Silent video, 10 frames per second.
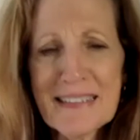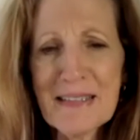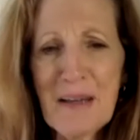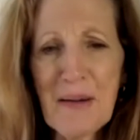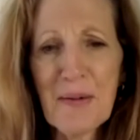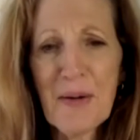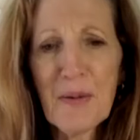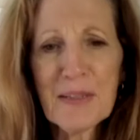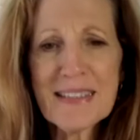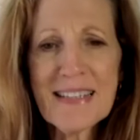and so
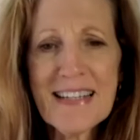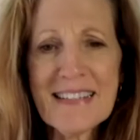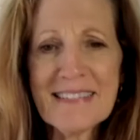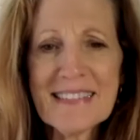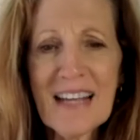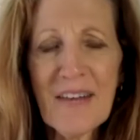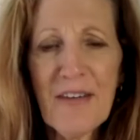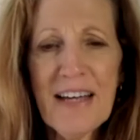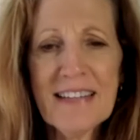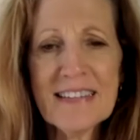we'll see. It's kind of fun.